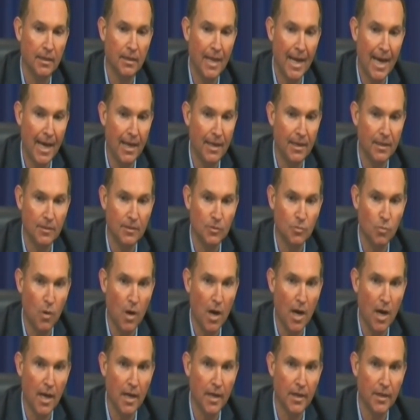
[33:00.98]
that is
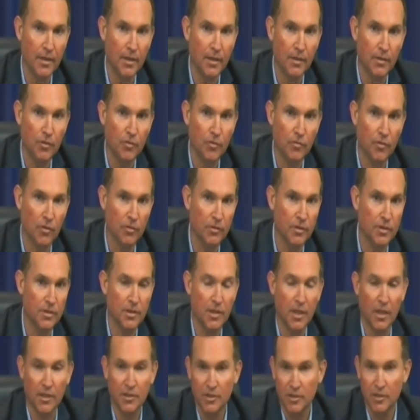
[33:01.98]
why you've heard
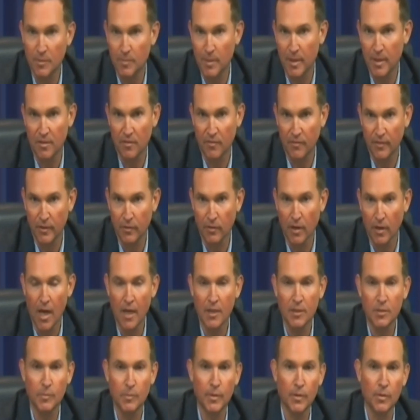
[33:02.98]
discussions about the field
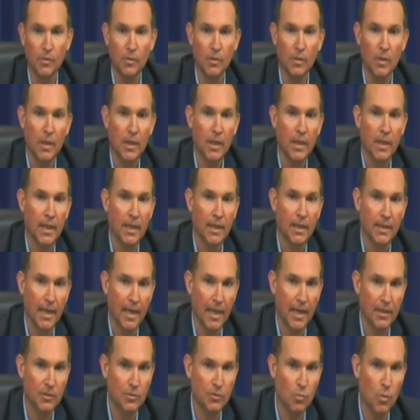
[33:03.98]
hospital.
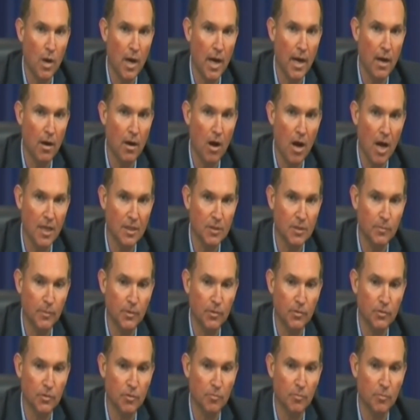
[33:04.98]
That is why our
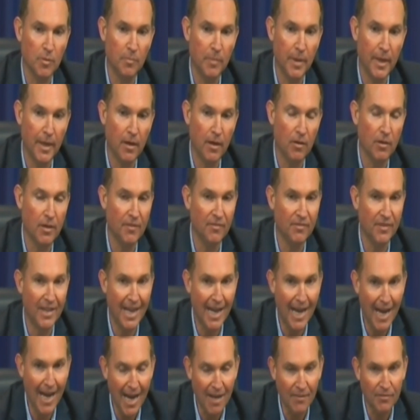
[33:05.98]
hospitals are prepared, if they
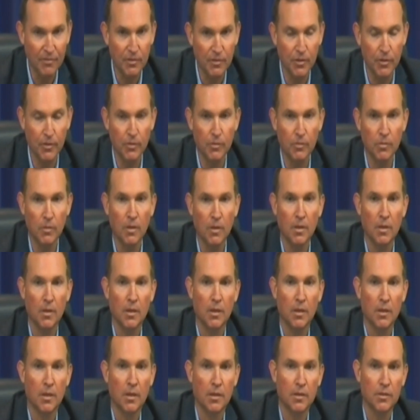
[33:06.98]
have to
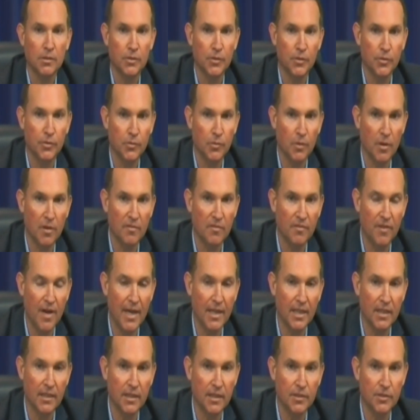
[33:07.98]

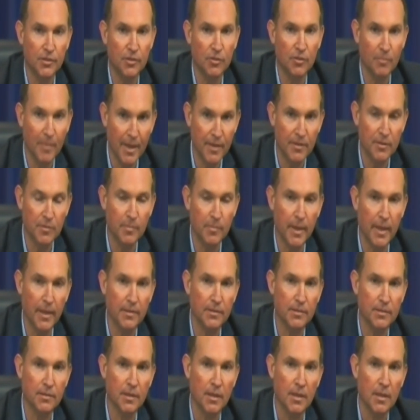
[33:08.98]
find additional bed
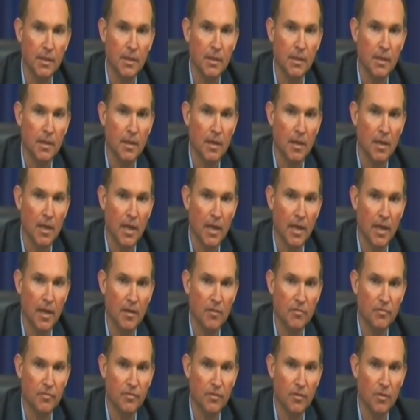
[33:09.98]
space.
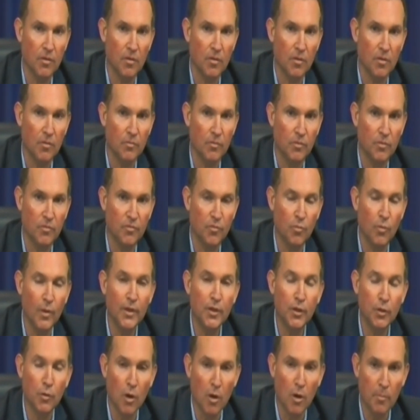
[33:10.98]
If we
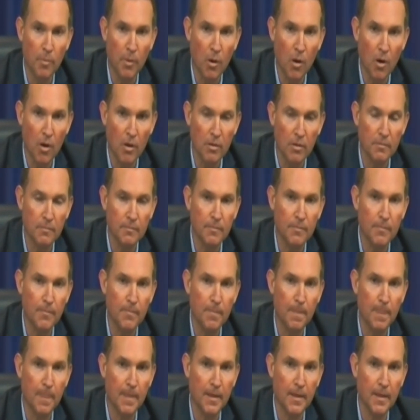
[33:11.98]
do our part
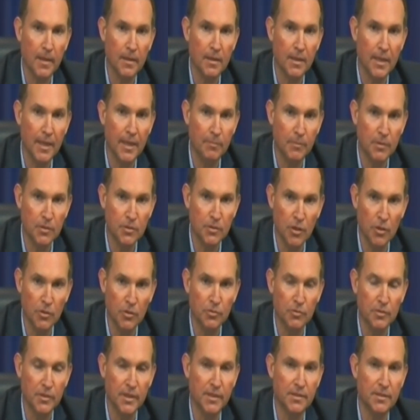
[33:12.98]
and keep the
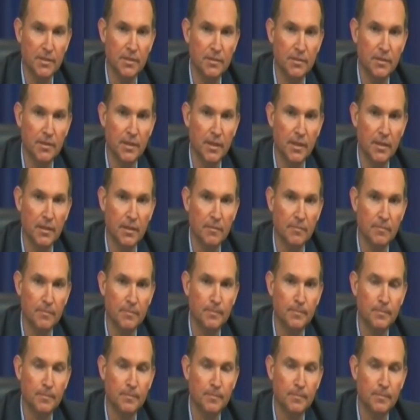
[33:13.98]
social distancing,